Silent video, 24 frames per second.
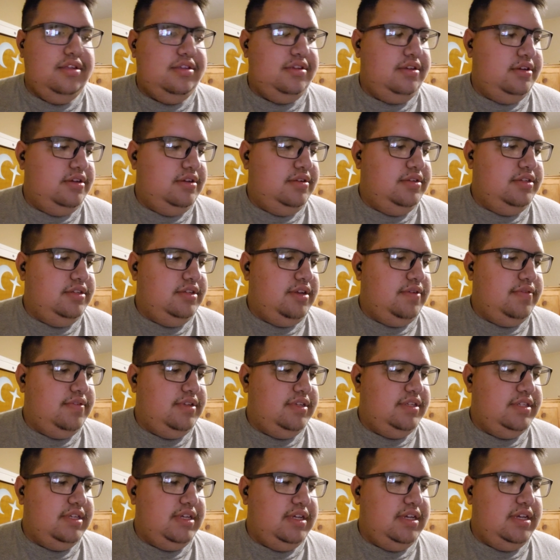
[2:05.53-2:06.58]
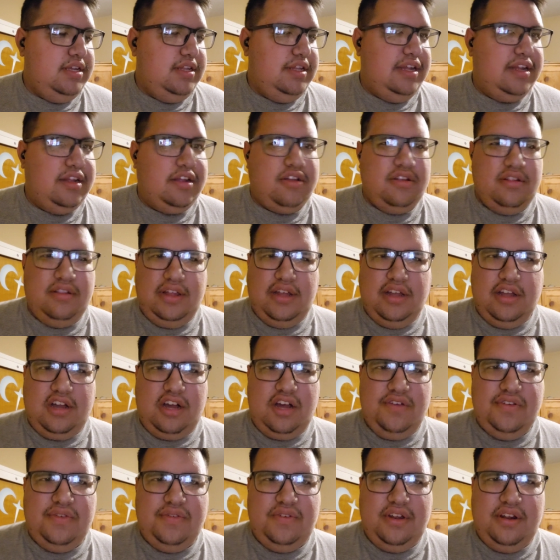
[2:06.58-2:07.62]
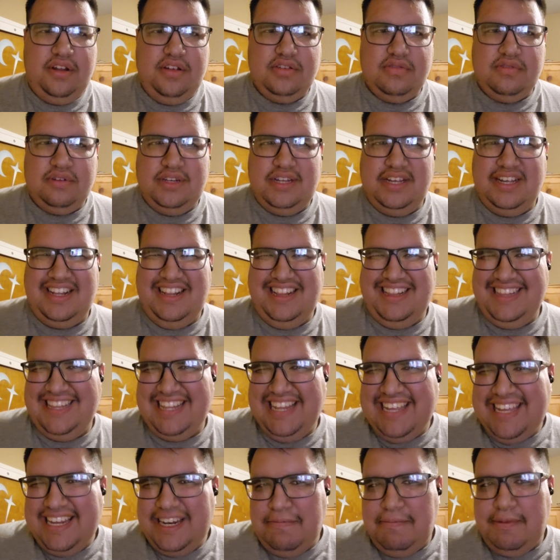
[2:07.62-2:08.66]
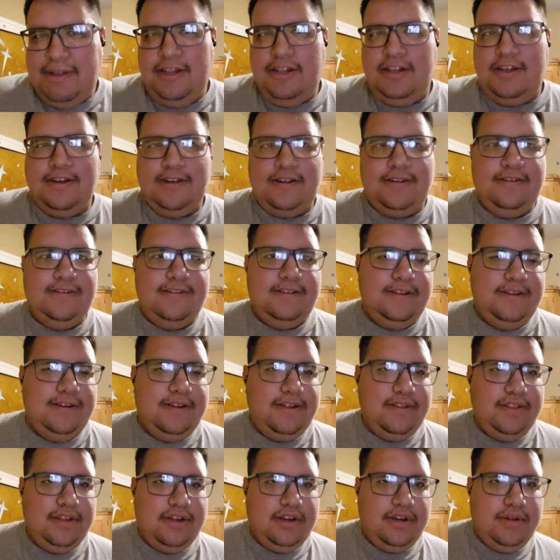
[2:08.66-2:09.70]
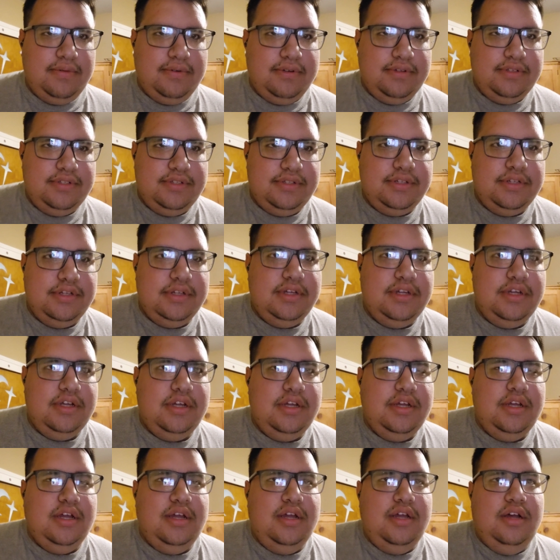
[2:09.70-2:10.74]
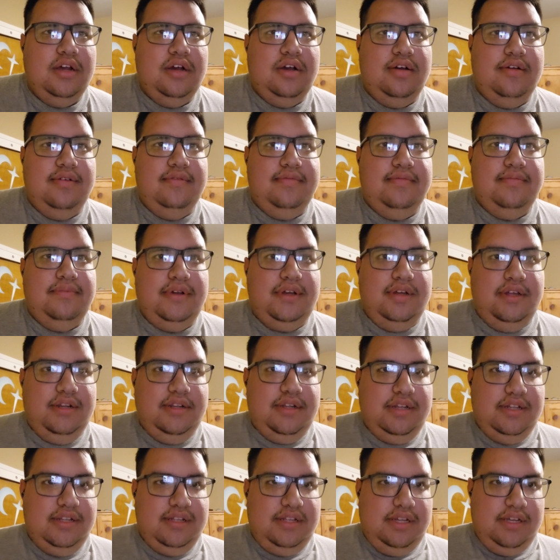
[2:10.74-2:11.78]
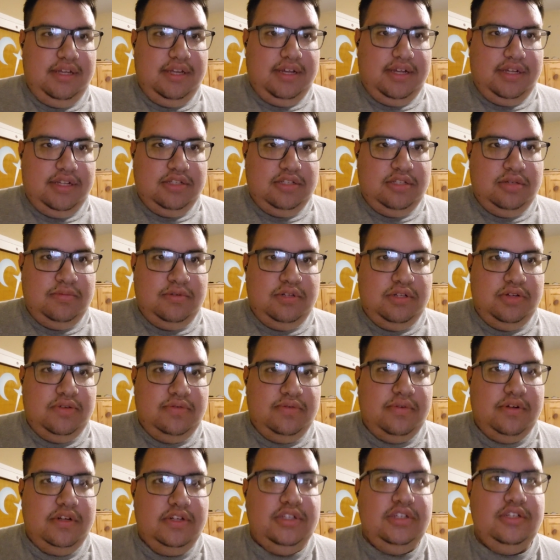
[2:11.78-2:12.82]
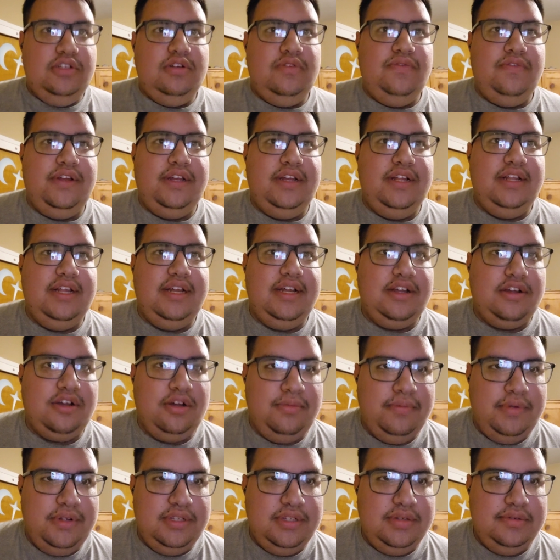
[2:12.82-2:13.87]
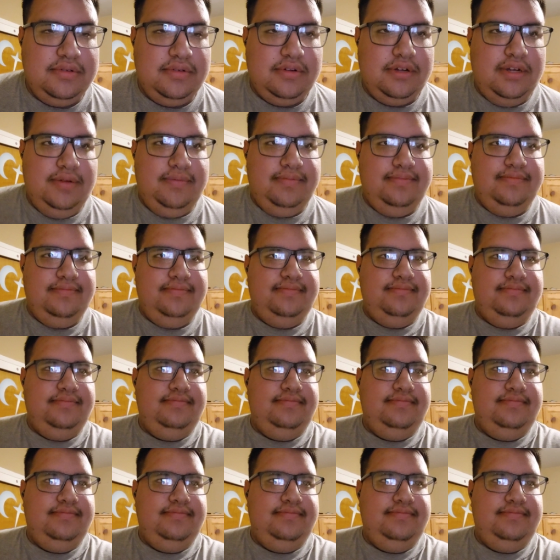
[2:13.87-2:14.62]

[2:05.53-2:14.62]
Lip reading: So I just have to say that coffee video is going to take a little bit longer than I thought it was. But thank you guys so much for watching. Don't forget to like, comment, and subscribe.